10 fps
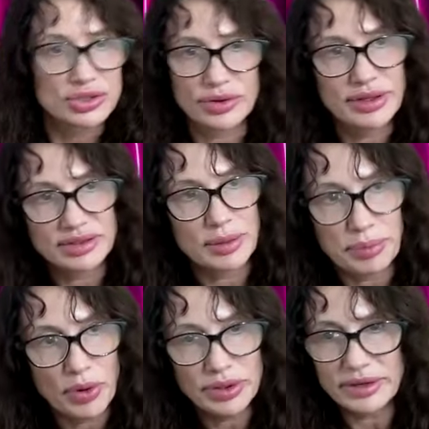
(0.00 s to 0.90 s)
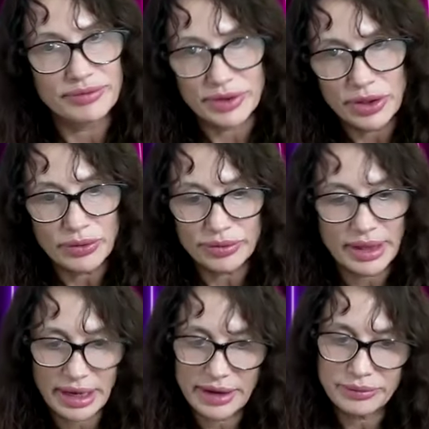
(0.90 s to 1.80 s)
So there's a part of you
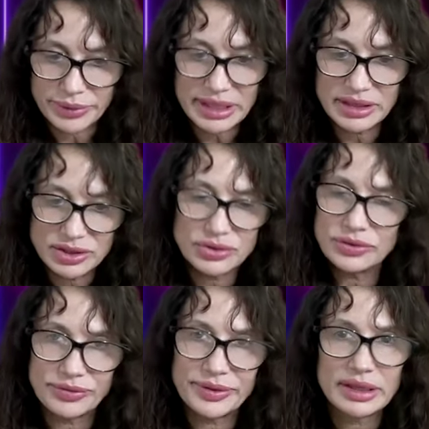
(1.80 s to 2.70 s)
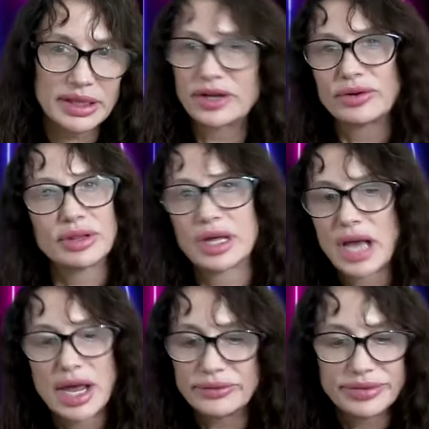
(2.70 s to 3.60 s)
that I really do feel like you're
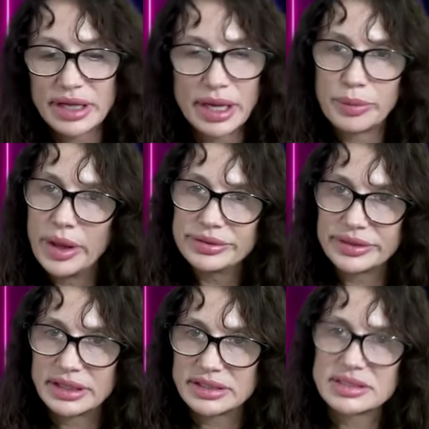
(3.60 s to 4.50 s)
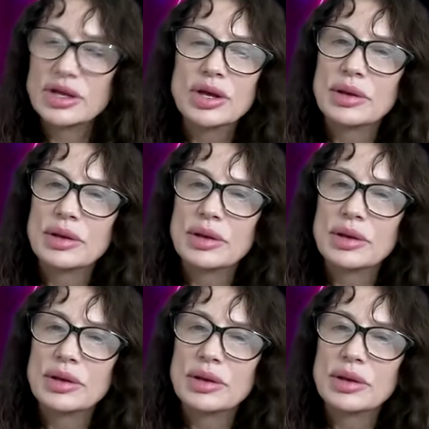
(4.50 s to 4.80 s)
like, I don't think I want this